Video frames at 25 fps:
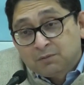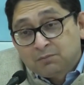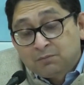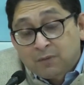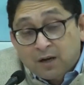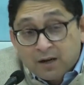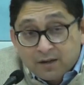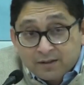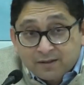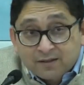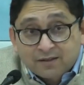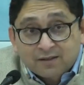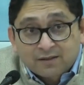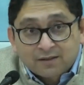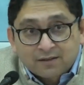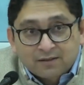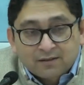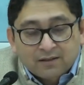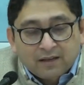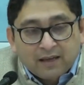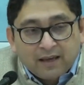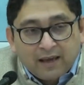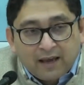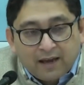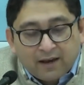
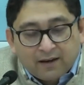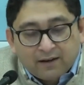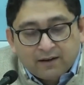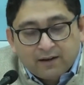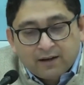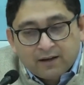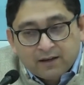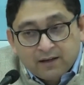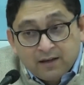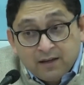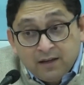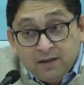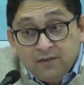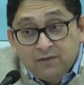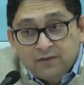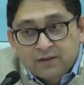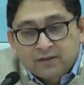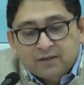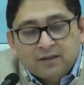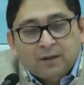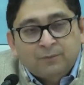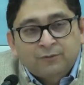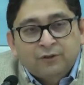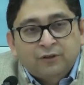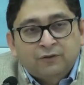master's in the
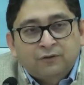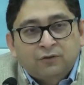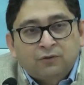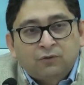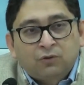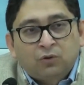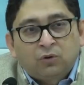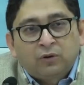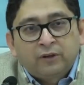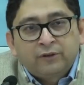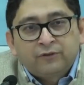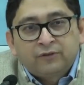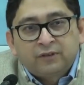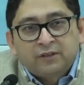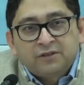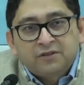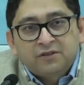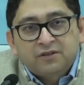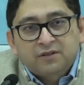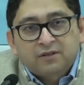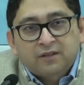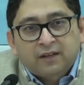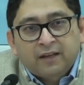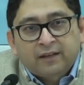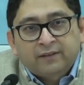subject of law and
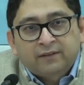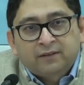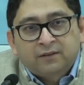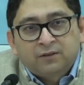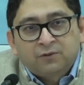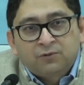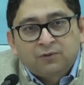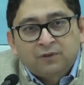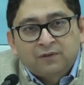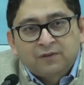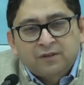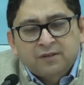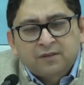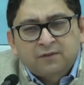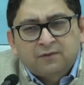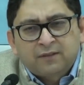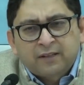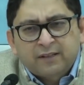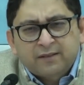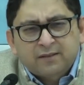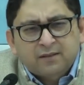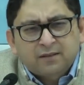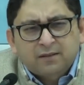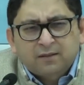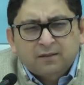religion at the University of
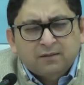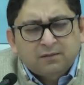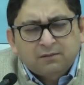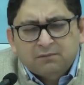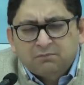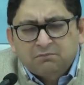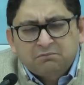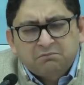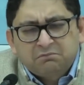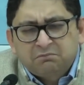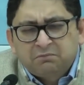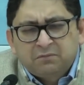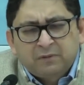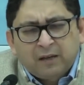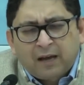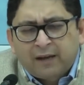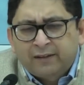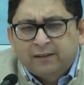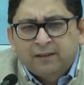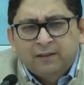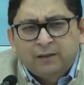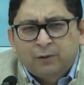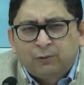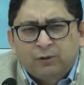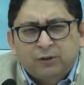Leicester,
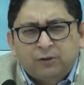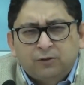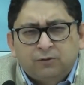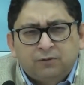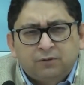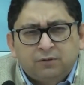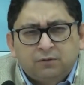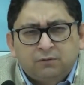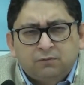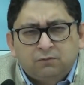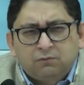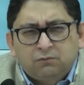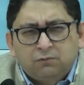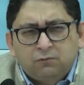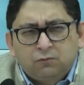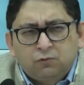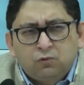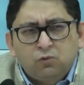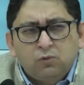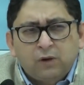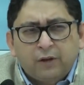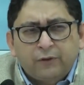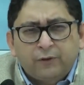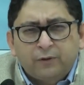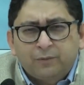I think there were
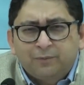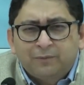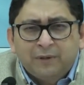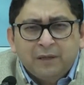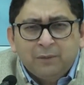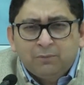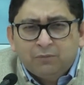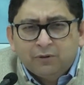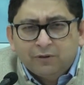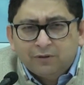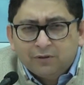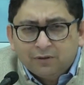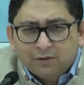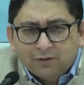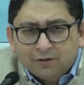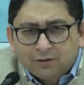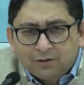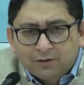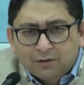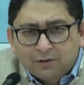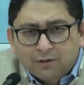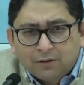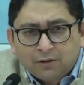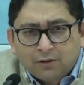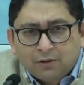2 other people
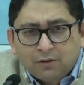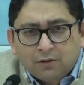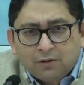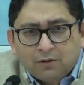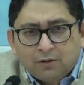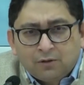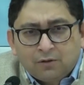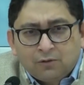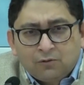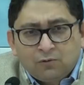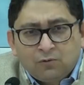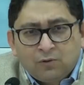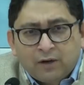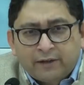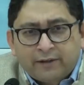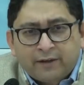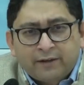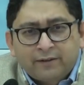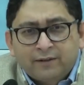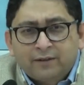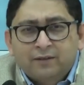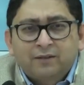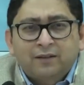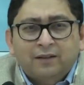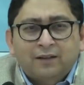who
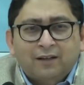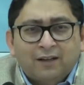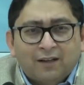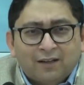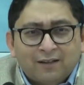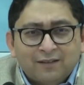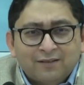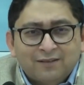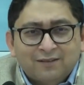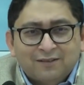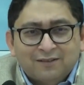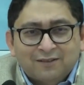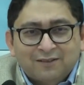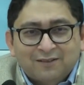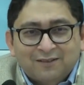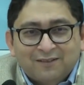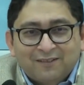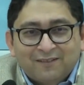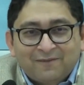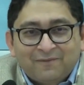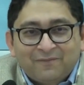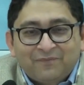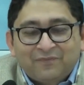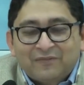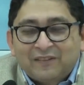attended the class,
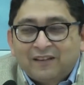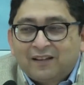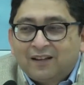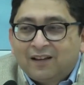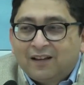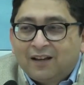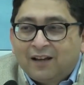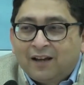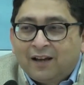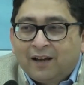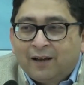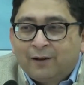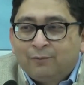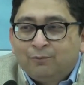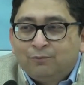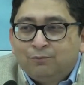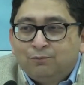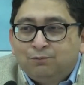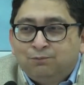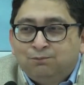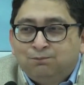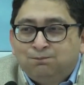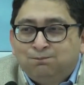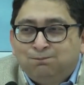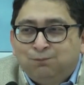
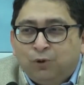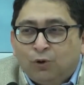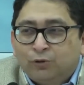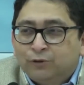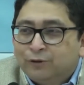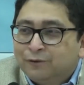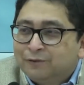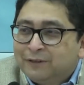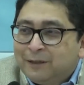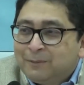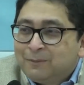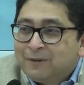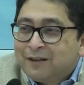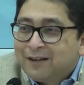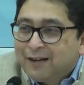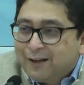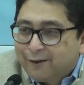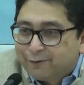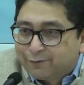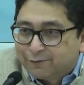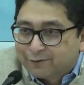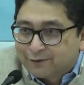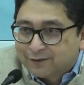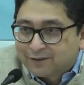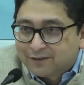and both of them
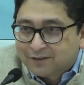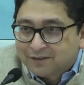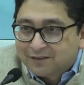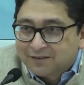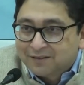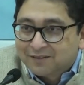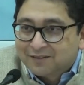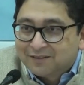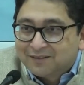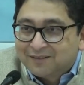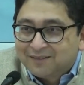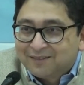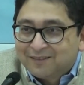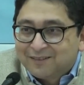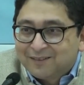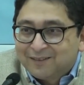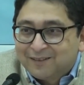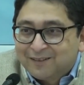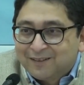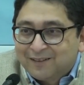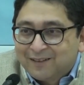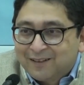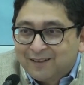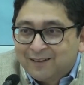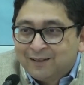left
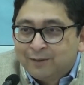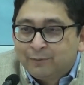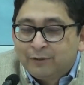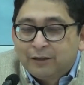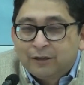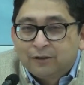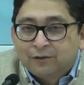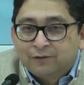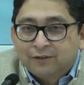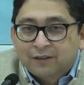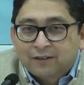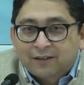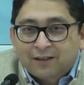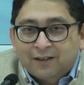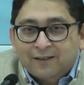in the middle of the